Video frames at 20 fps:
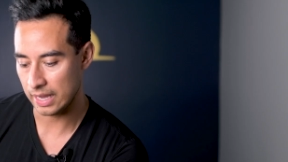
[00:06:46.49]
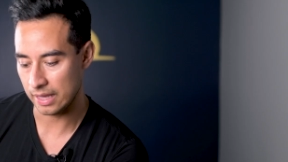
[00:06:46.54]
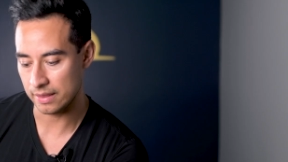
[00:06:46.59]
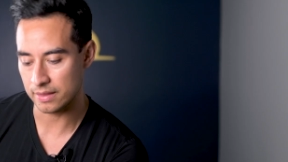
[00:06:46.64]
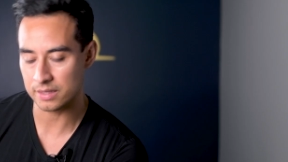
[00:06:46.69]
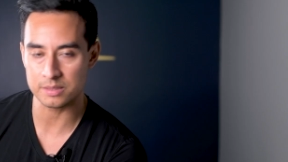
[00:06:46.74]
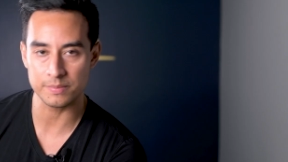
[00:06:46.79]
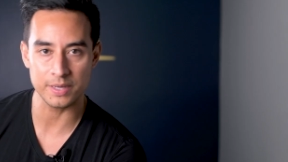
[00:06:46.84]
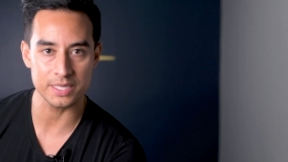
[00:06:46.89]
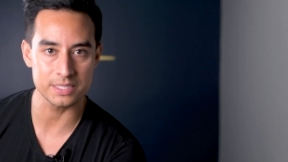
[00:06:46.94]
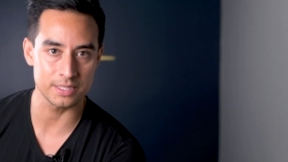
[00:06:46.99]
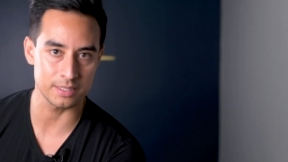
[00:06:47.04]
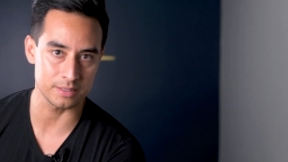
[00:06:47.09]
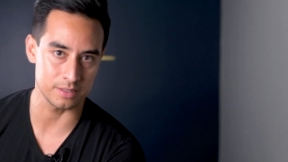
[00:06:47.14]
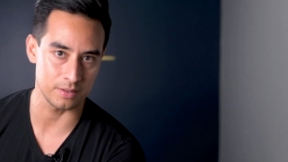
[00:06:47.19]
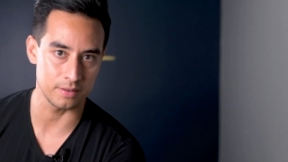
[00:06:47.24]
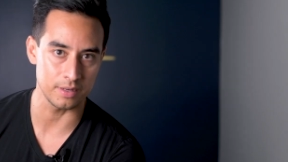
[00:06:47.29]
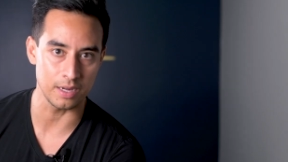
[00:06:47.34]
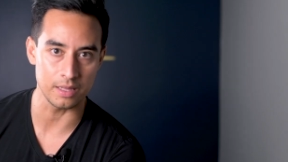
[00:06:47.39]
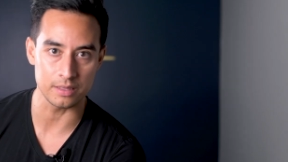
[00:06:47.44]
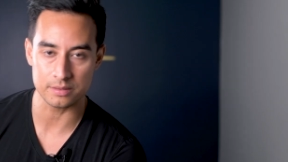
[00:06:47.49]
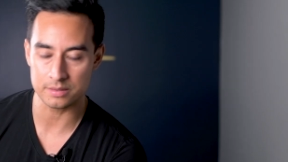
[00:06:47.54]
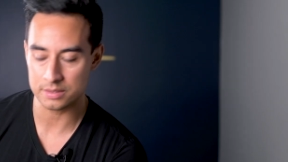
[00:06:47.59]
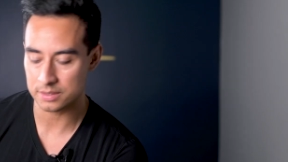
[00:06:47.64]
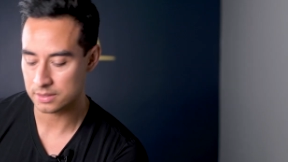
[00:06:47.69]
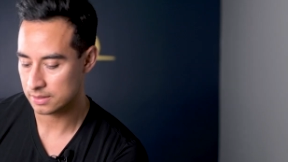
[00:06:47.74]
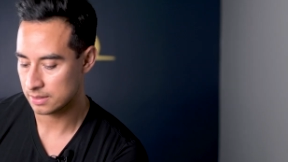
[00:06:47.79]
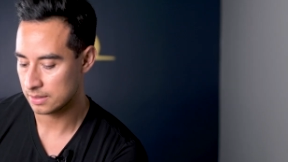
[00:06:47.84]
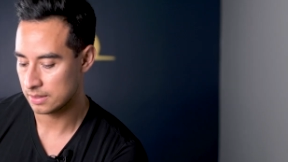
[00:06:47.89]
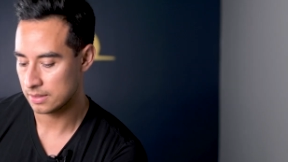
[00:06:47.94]
and that's about six hundred
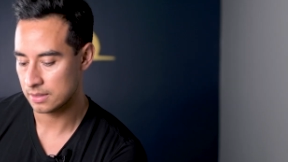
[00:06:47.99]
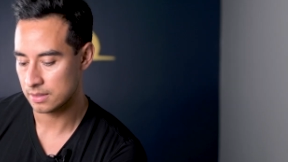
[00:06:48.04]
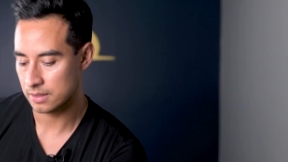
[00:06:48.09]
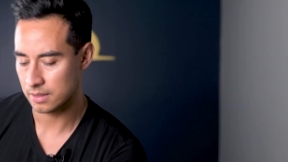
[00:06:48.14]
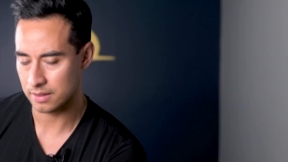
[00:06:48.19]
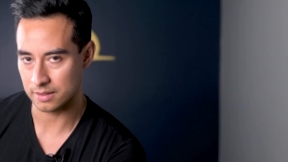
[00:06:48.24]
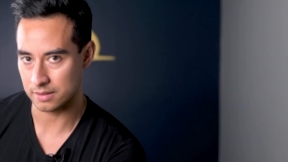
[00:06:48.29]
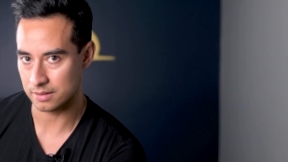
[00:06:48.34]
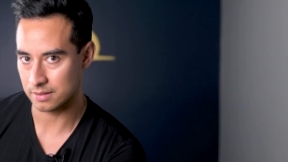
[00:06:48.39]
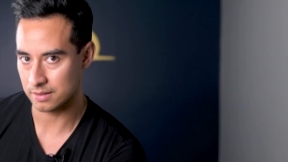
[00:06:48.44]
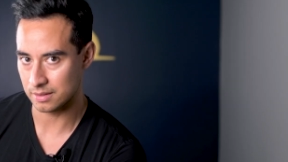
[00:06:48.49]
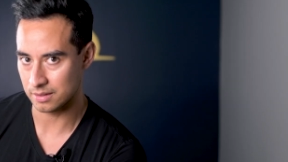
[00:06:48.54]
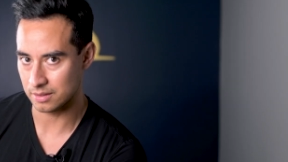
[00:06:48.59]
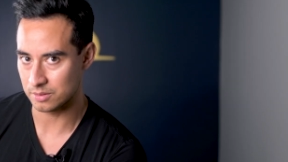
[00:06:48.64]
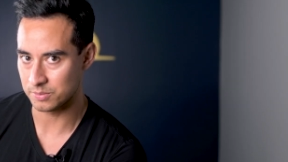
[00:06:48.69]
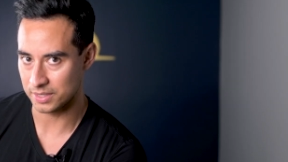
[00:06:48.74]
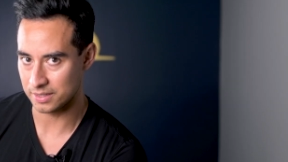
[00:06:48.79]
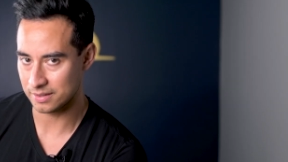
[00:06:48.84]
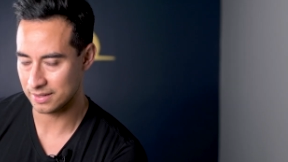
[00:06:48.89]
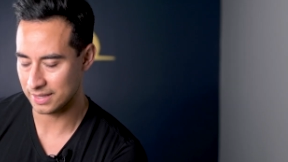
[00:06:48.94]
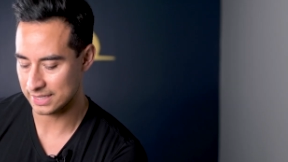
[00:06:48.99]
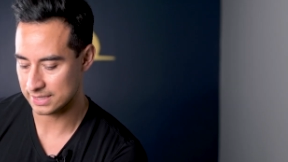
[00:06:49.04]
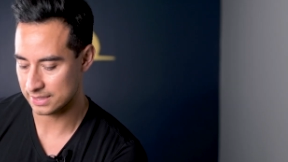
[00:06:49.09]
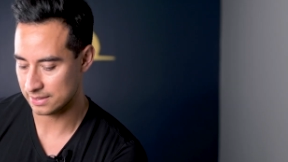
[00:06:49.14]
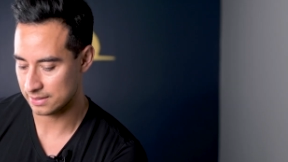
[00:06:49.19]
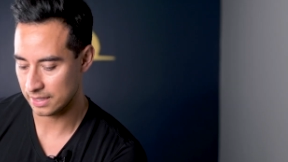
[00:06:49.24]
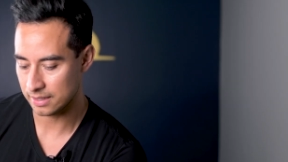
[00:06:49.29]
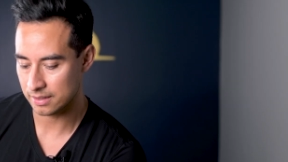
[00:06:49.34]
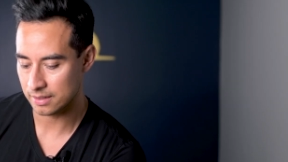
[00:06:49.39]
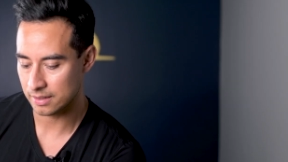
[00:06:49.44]
dollars. I think a little bit less
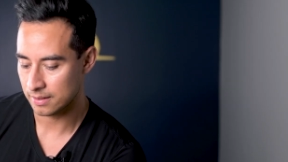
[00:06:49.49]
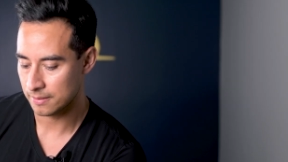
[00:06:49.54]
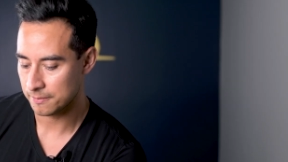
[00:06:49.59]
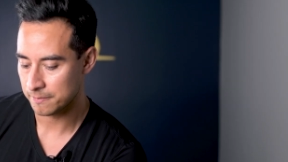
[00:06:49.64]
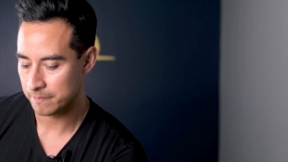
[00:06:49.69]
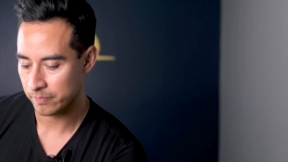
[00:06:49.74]
than that.